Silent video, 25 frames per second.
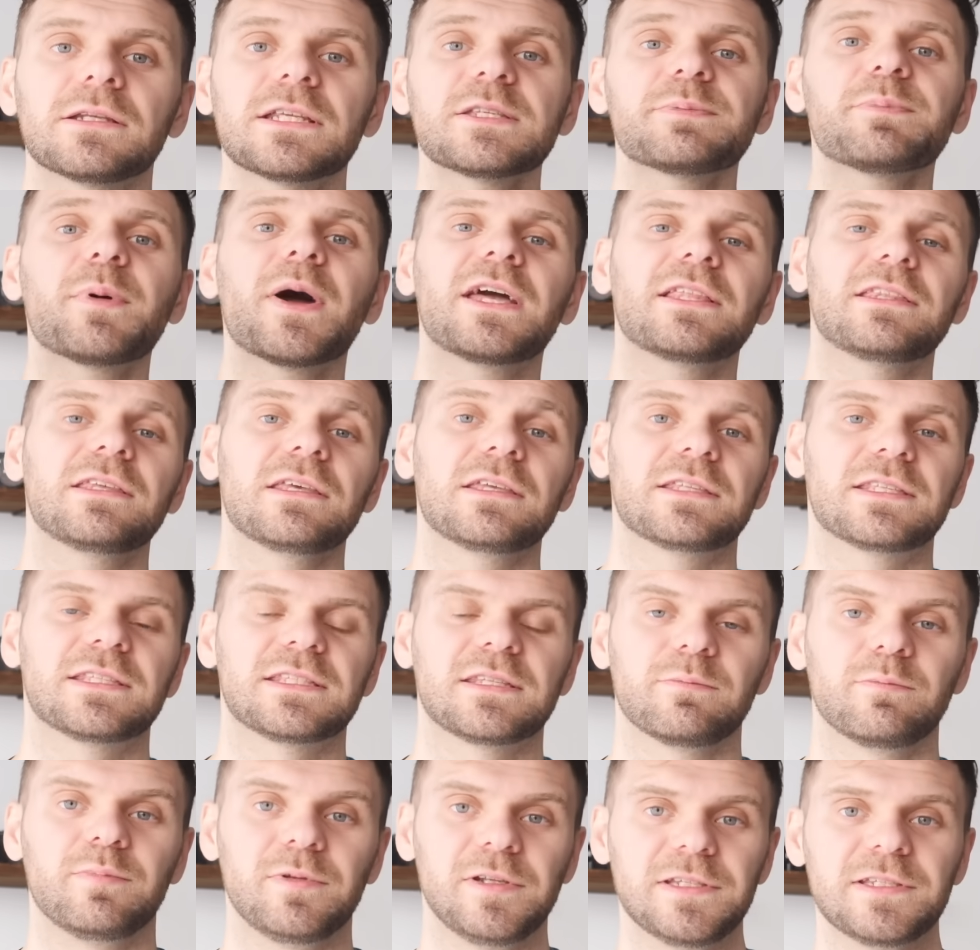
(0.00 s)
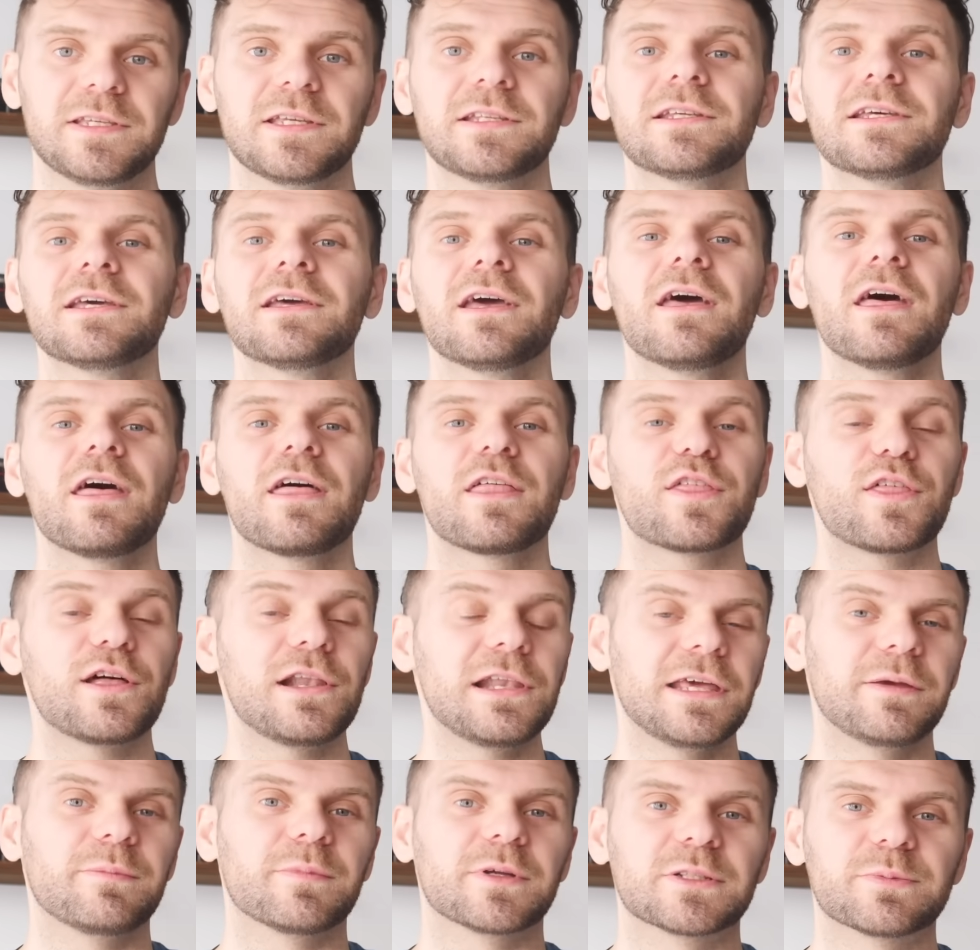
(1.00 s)
Despite its simplicity, the
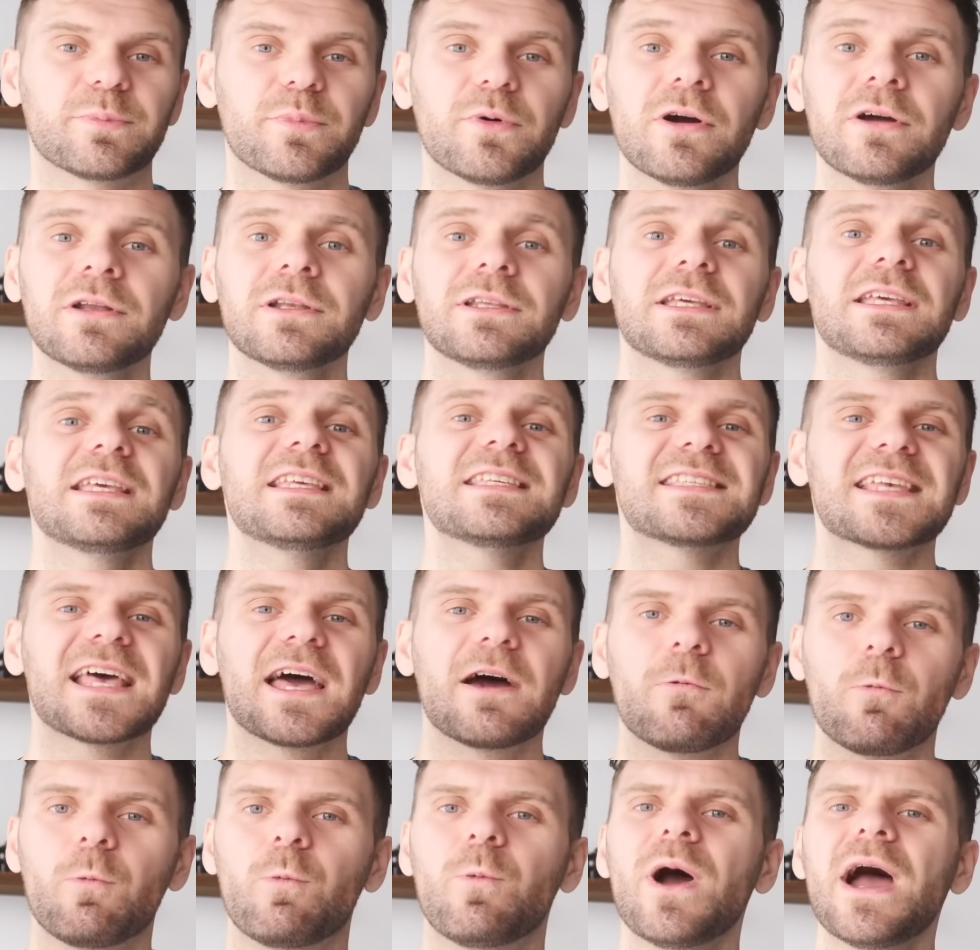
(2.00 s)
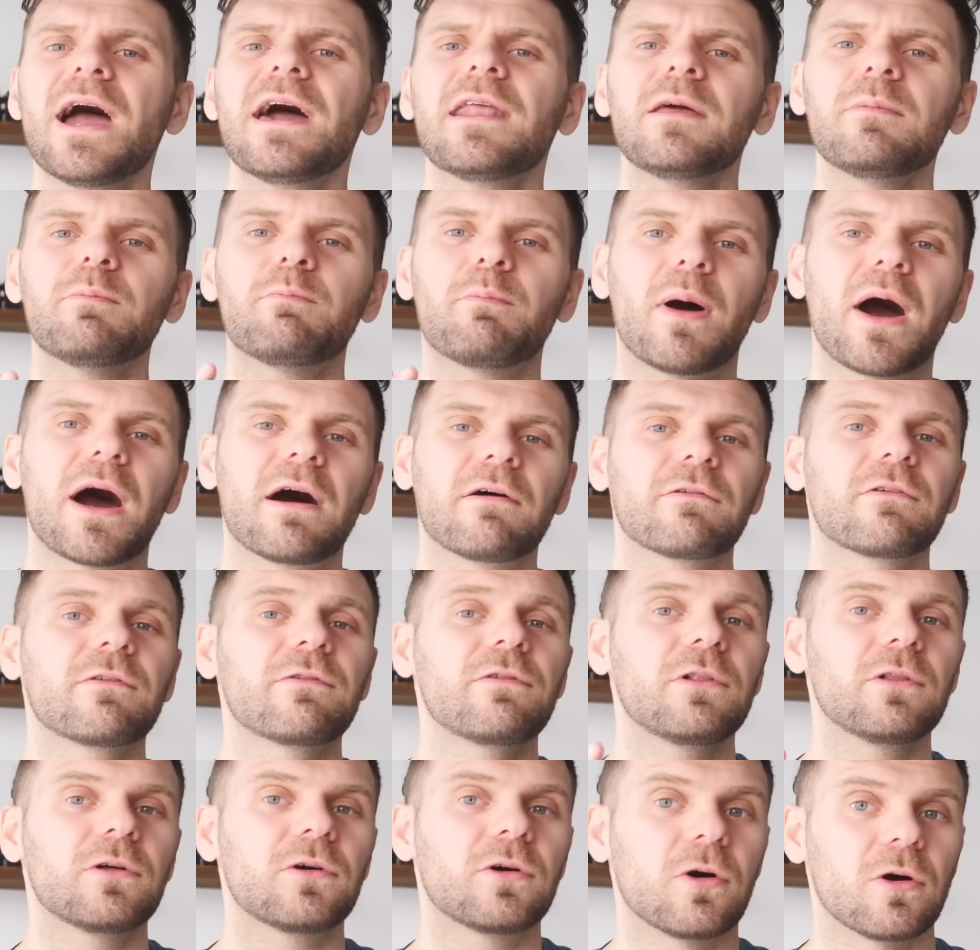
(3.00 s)
limit point is a very
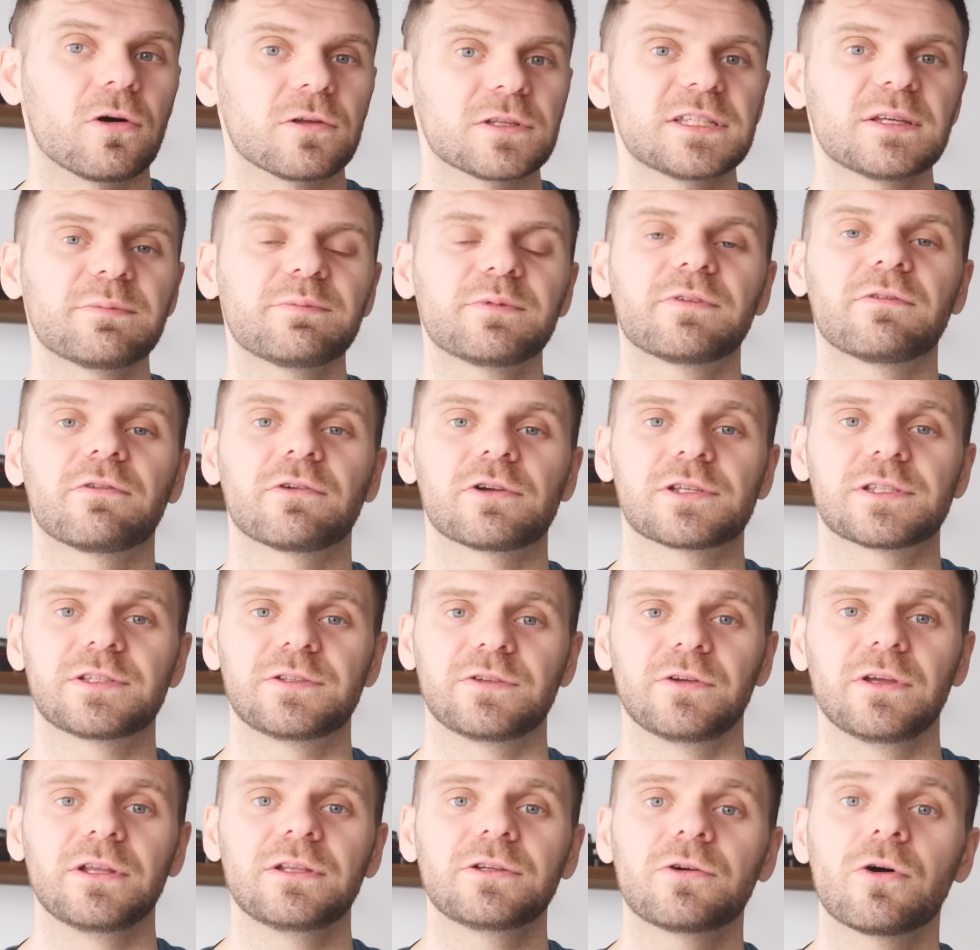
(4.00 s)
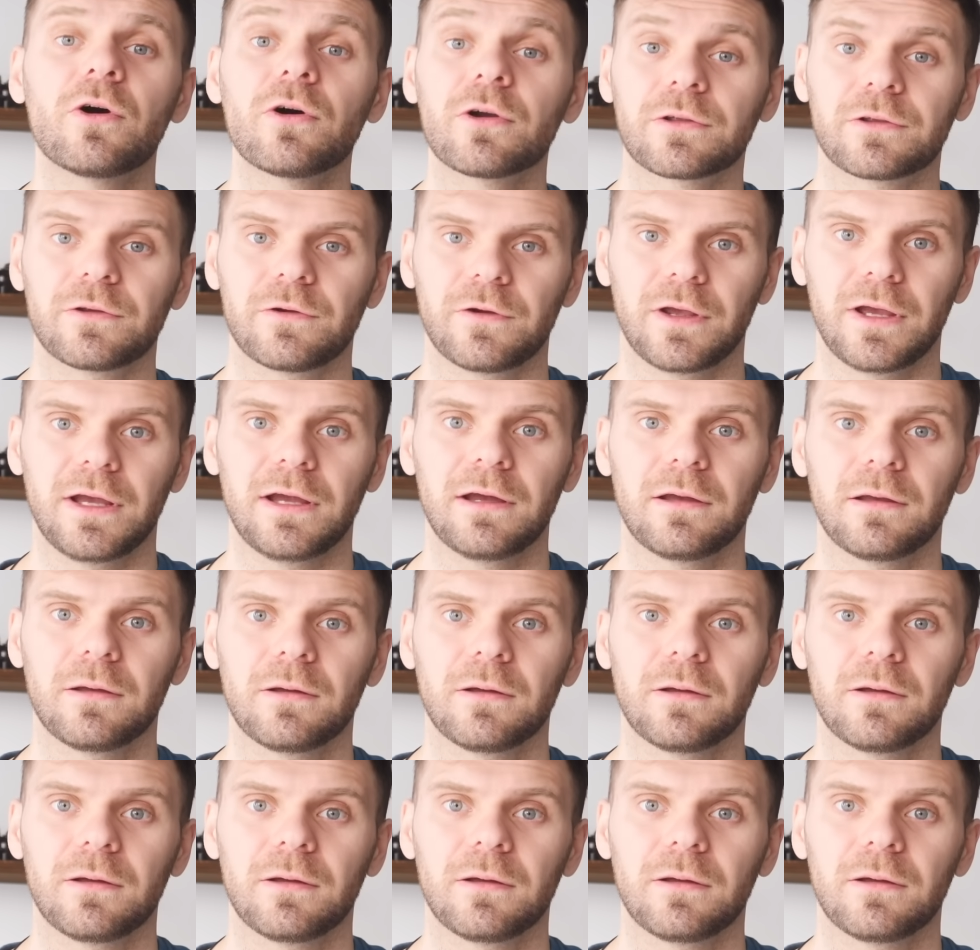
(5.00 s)
powerful concept for street cornering.